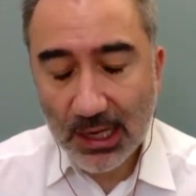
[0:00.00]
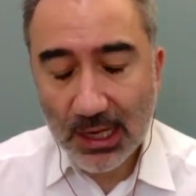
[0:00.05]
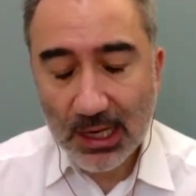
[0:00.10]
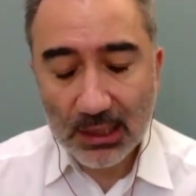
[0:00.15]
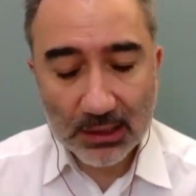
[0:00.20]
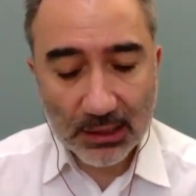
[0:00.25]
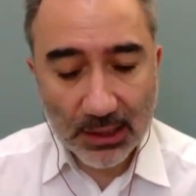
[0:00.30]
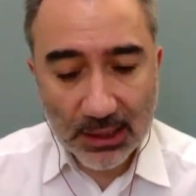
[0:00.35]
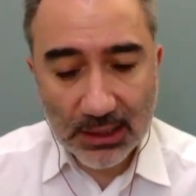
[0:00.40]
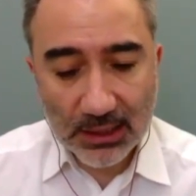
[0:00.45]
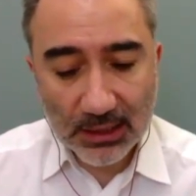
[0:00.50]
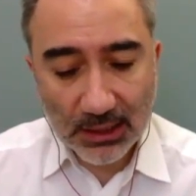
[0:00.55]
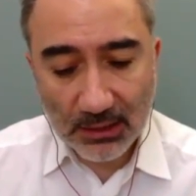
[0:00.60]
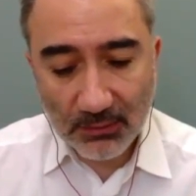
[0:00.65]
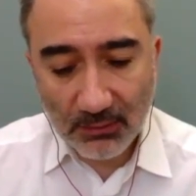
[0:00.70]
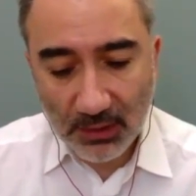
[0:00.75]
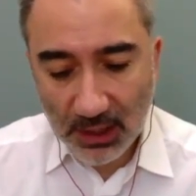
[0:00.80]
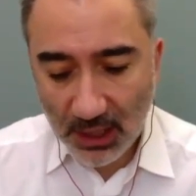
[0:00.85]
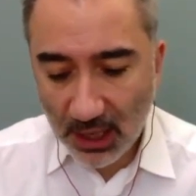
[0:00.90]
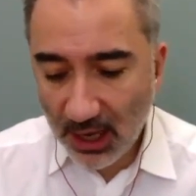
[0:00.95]
Luckily,
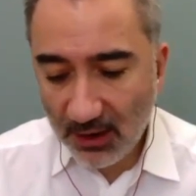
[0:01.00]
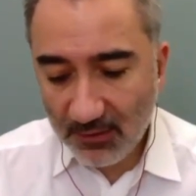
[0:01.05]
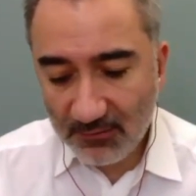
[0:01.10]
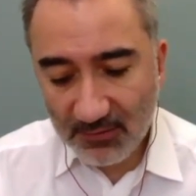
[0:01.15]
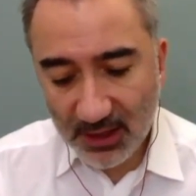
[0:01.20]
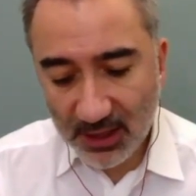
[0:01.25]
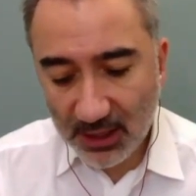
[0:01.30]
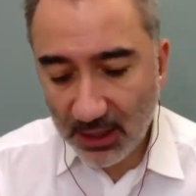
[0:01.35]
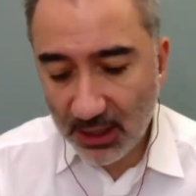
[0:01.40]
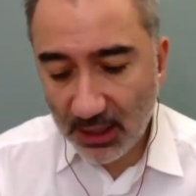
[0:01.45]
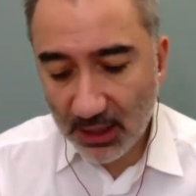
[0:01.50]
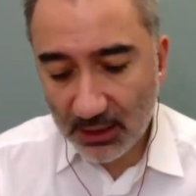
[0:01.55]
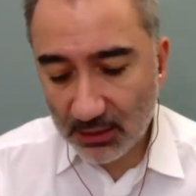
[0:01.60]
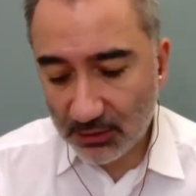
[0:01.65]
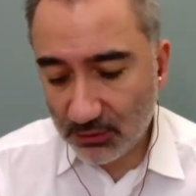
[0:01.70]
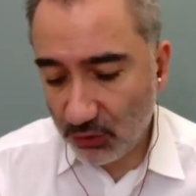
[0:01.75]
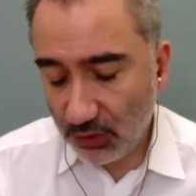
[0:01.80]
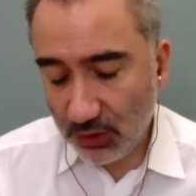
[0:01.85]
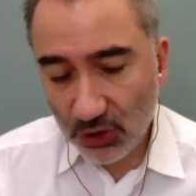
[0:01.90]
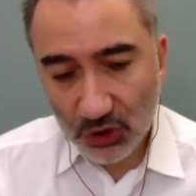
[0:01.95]
we have a
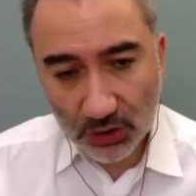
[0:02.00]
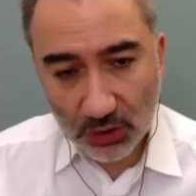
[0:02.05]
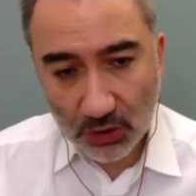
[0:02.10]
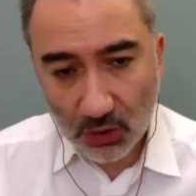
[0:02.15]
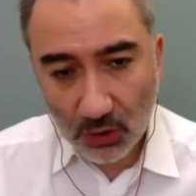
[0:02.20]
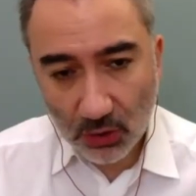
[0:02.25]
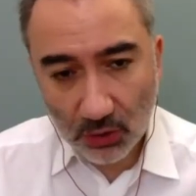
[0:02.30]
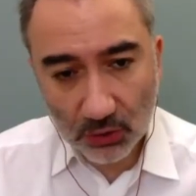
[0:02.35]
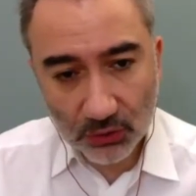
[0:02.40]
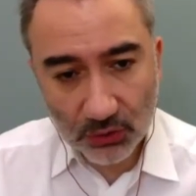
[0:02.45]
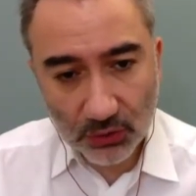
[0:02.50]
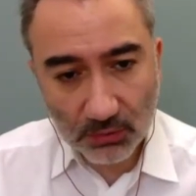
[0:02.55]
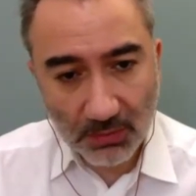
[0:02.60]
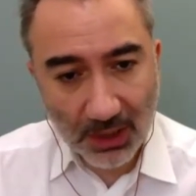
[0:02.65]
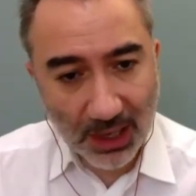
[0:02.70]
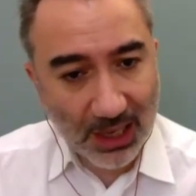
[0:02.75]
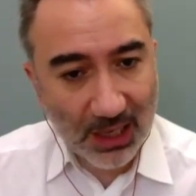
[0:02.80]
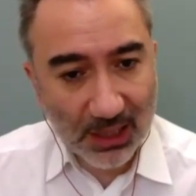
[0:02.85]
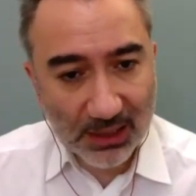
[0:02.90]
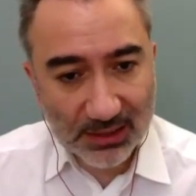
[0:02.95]
tradition called
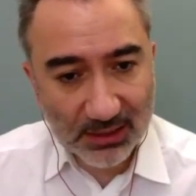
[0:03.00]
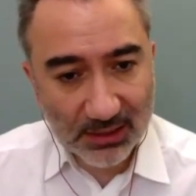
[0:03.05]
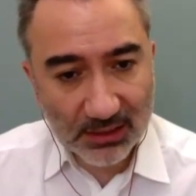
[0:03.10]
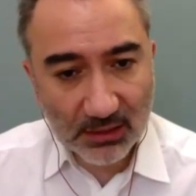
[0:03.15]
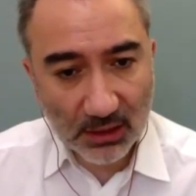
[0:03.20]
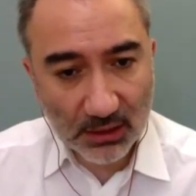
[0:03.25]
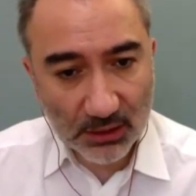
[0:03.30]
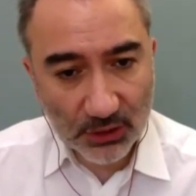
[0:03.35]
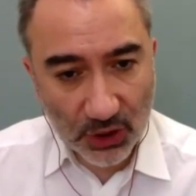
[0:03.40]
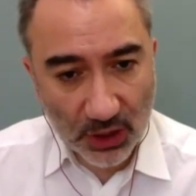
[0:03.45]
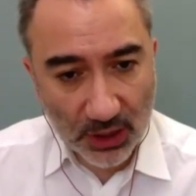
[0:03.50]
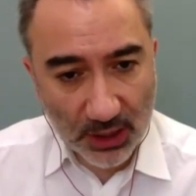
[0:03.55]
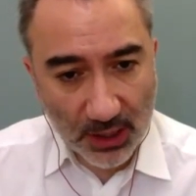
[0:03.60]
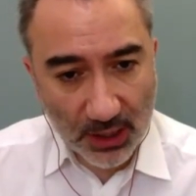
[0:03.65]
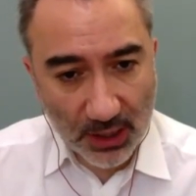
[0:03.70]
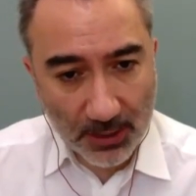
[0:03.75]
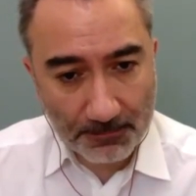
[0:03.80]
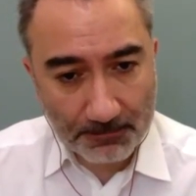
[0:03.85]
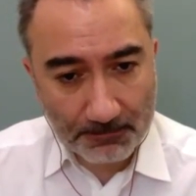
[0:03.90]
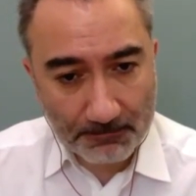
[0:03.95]
Maqasid al-Sharia,
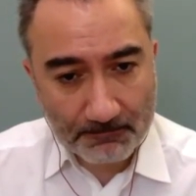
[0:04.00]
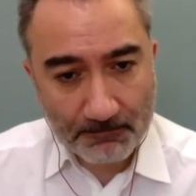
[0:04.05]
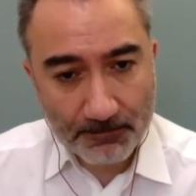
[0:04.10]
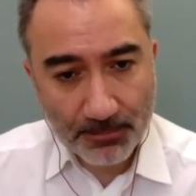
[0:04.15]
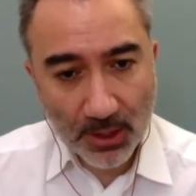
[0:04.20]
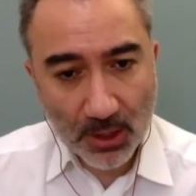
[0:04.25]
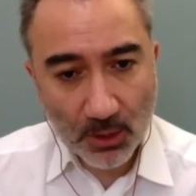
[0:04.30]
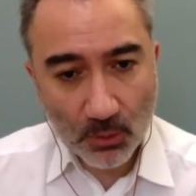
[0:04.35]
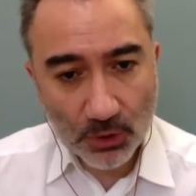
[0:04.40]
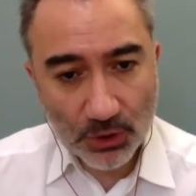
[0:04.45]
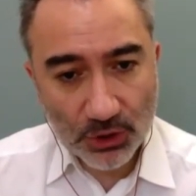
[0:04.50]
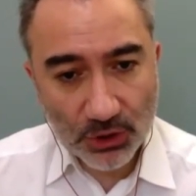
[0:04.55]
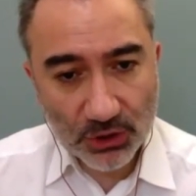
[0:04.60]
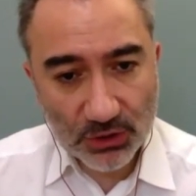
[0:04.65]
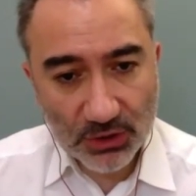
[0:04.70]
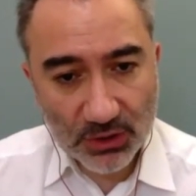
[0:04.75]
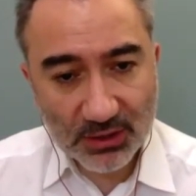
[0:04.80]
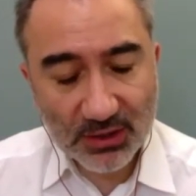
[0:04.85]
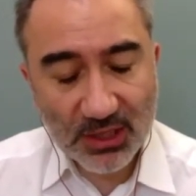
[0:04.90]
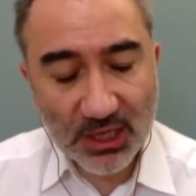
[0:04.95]
which
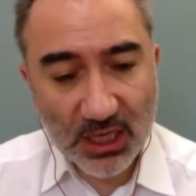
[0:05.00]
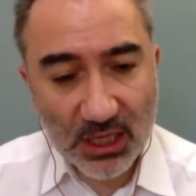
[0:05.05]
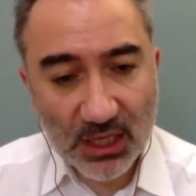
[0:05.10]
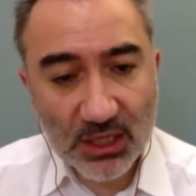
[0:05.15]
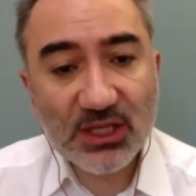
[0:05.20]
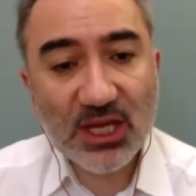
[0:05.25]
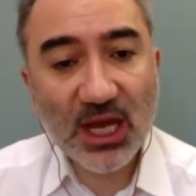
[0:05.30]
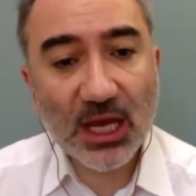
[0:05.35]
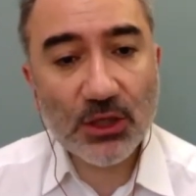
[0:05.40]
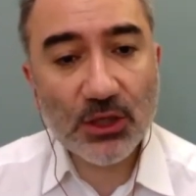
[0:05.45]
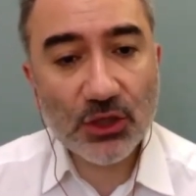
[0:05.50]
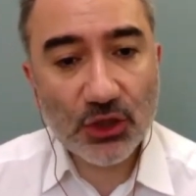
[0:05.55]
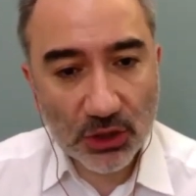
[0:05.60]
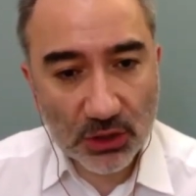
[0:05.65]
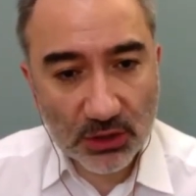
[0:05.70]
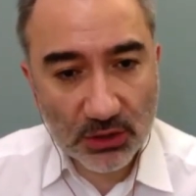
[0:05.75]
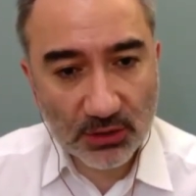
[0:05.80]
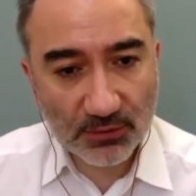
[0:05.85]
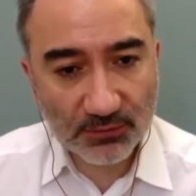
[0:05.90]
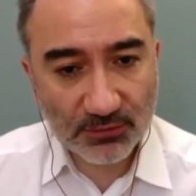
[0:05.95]
is the intentions
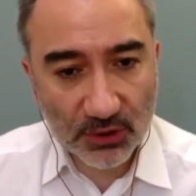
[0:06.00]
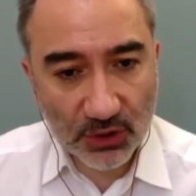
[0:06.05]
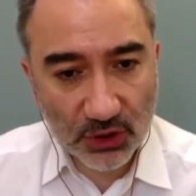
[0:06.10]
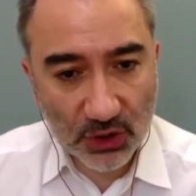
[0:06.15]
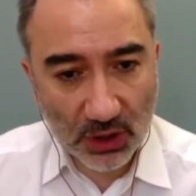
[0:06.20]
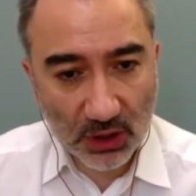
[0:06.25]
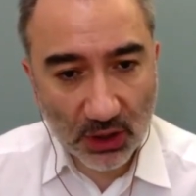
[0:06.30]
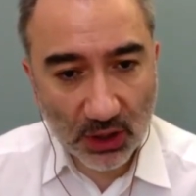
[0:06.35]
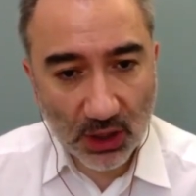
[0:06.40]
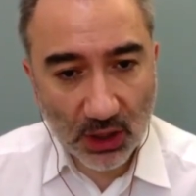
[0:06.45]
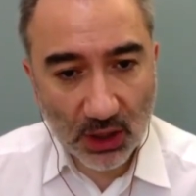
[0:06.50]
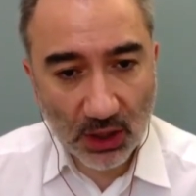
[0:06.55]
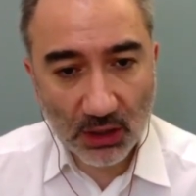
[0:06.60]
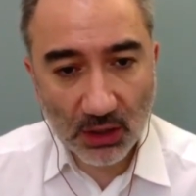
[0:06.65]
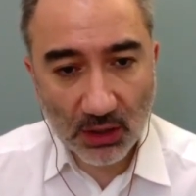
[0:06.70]
of the Sharia.